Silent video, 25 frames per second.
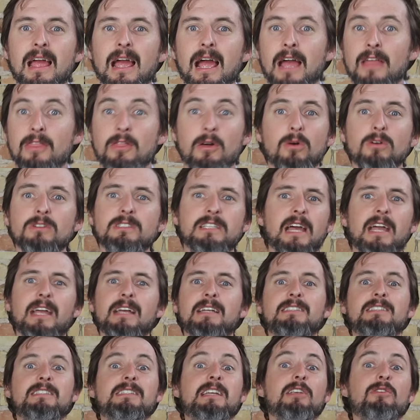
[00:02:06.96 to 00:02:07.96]
And those
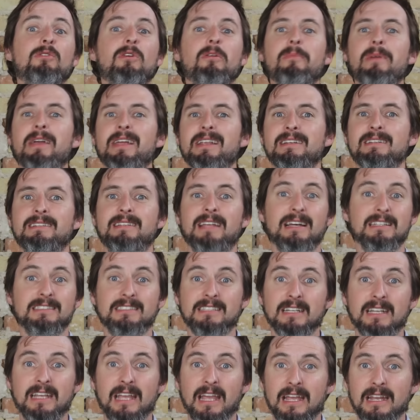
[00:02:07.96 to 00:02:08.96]
eggs can remain
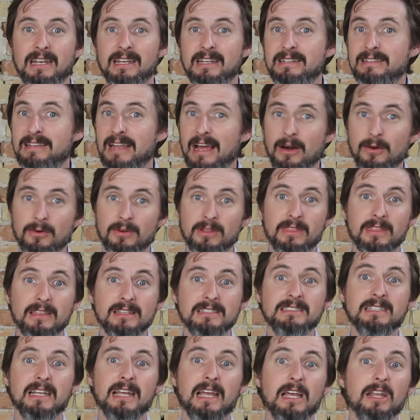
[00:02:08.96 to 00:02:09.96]
desiccated down in
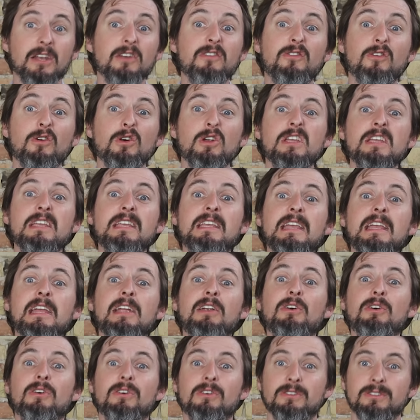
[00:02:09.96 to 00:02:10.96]
the sand for
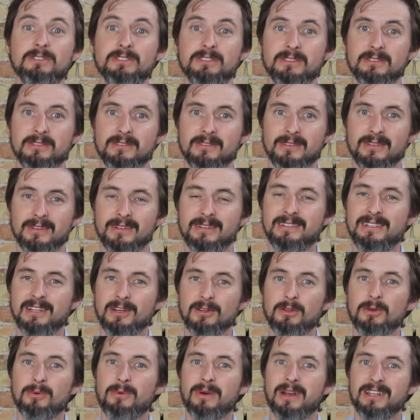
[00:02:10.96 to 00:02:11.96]
years
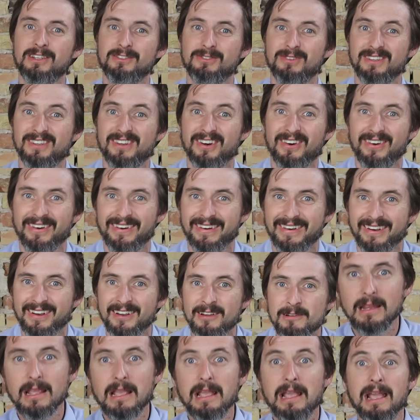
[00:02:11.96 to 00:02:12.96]
until the rains return.
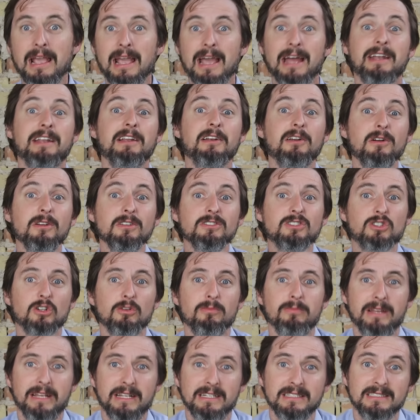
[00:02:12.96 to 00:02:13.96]
And it
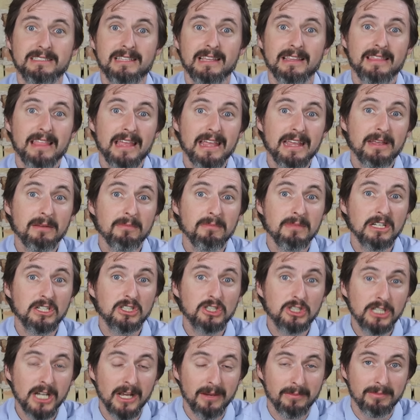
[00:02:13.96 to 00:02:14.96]
also means that they can be
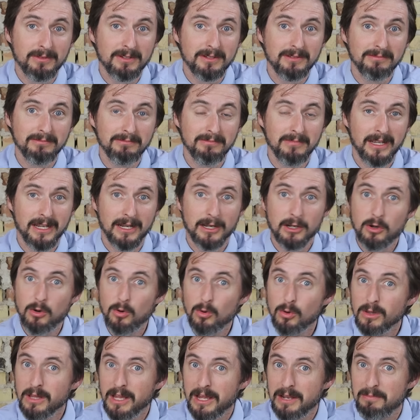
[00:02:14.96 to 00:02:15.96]
shipped in a
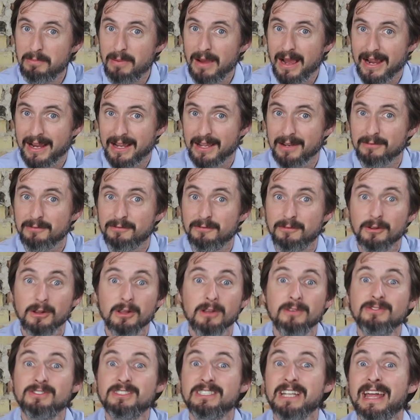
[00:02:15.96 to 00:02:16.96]
Kool-Aid packet
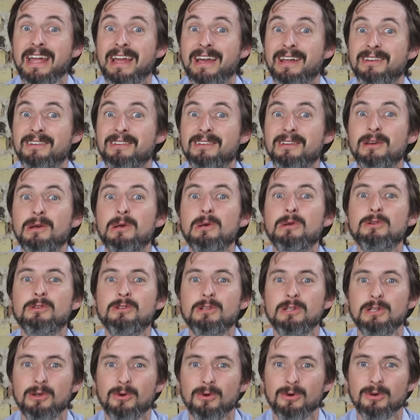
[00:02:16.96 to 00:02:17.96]
full of sand
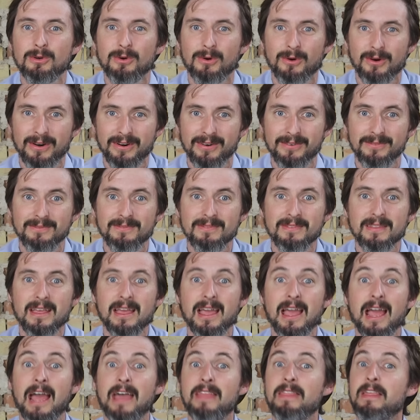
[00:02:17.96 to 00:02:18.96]
to your door
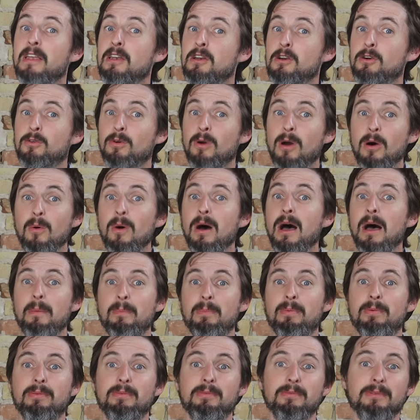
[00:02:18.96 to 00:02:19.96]
and then grow
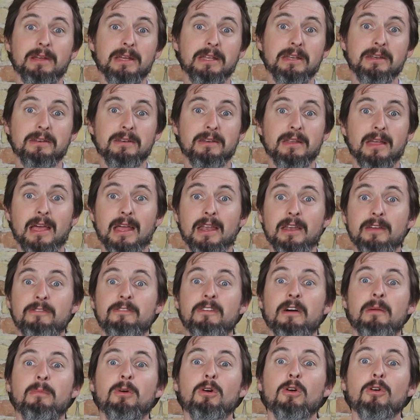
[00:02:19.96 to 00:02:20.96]
up in an
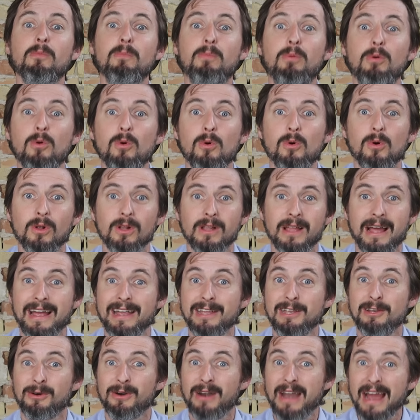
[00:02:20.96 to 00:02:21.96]
ephemeral pool
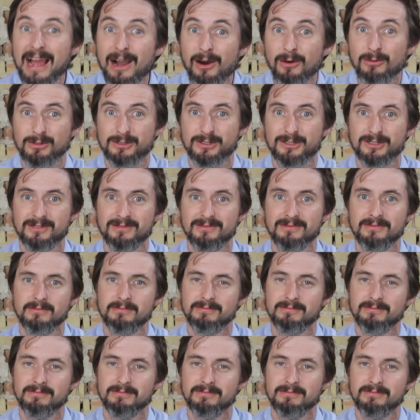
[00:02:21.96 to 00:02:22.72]
at your house